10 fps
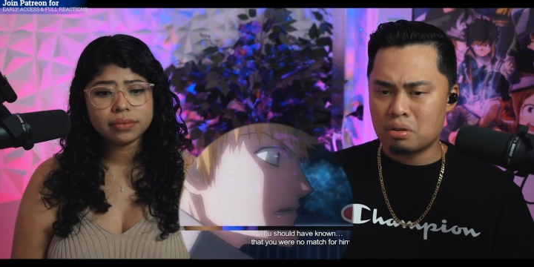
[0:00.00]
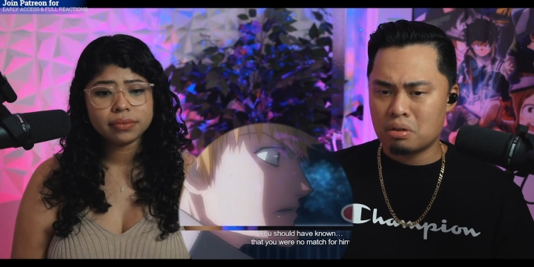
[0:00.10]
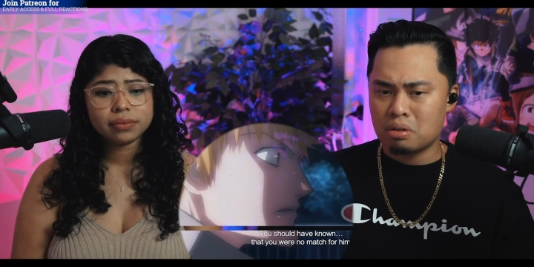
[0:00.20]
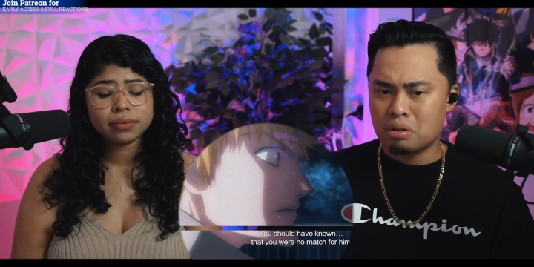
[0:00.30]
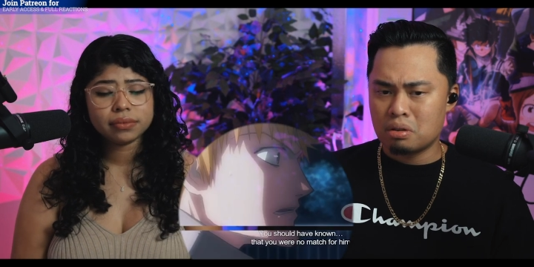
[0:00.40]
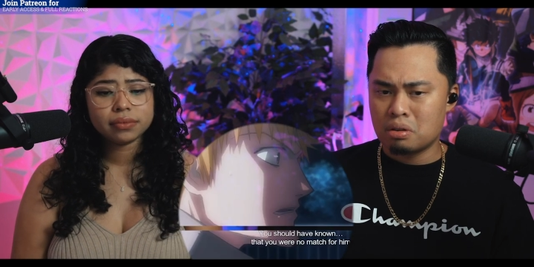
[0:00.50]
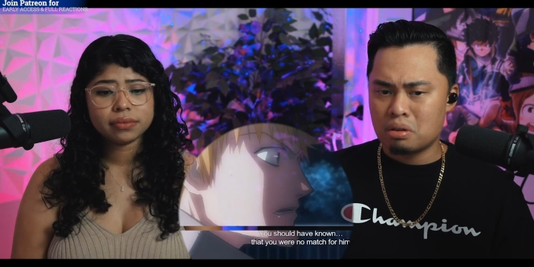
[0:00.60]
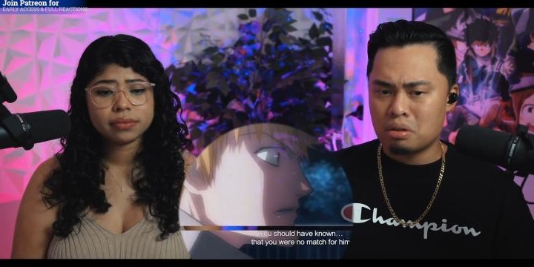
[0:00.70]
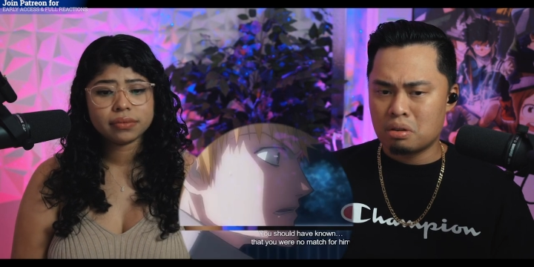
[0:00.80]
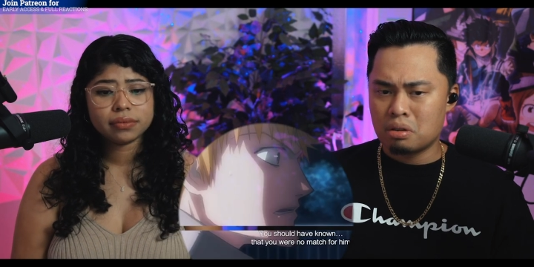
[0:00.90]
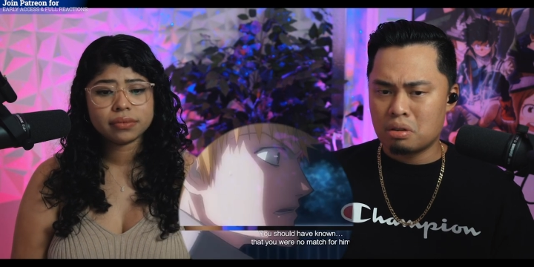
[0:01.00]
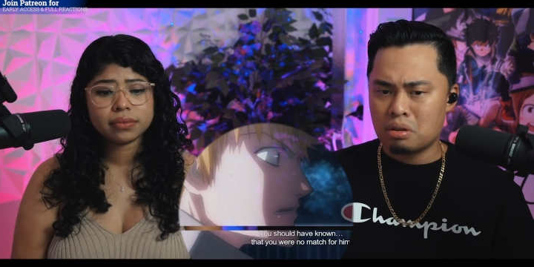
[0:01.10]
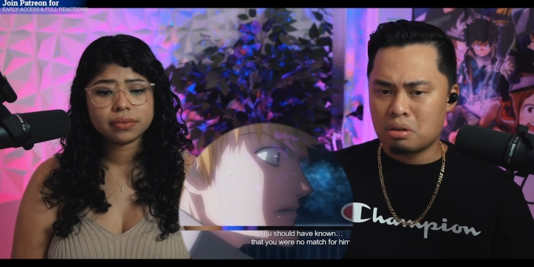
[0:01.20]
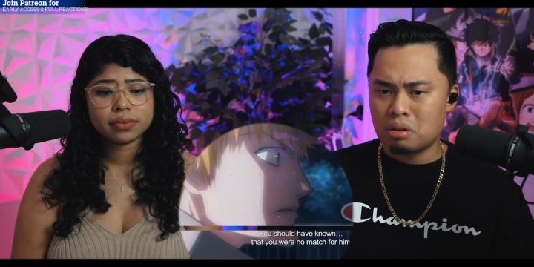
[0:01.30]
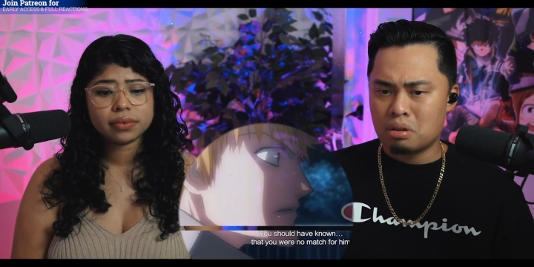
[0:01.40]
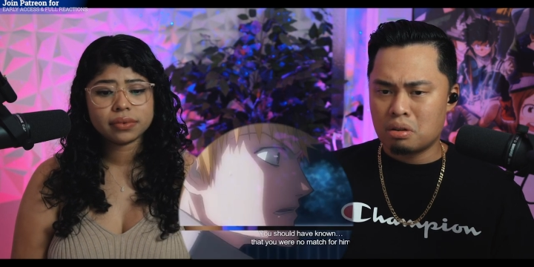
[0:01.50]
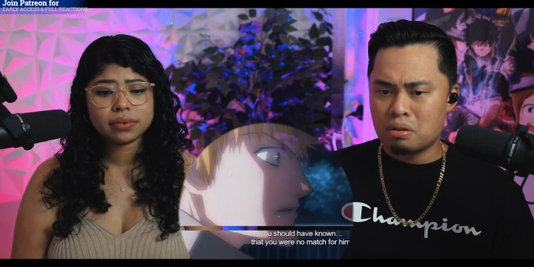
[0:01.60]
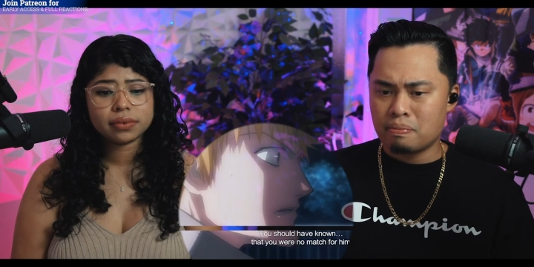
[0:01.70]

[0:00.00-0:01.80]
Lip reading: Nobody speaks.